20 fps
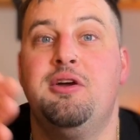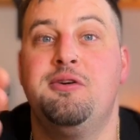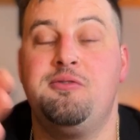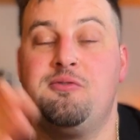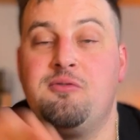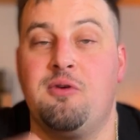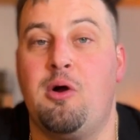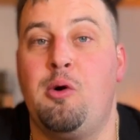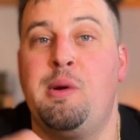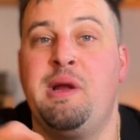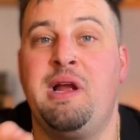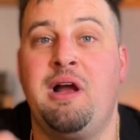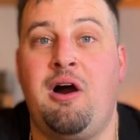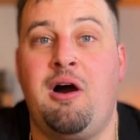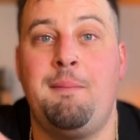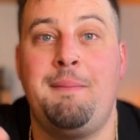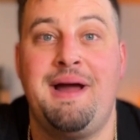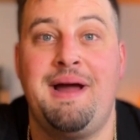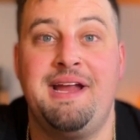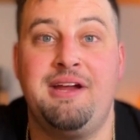growing
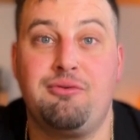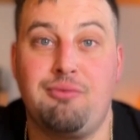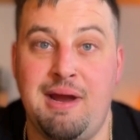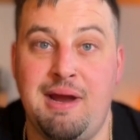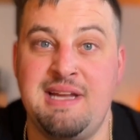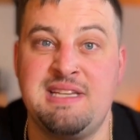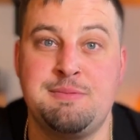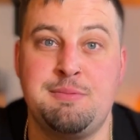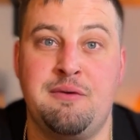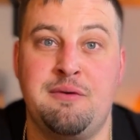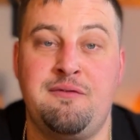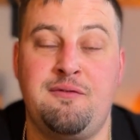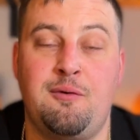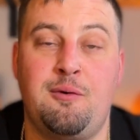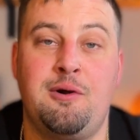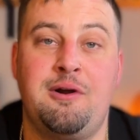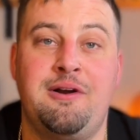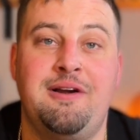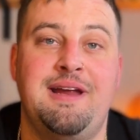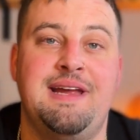on my grates before.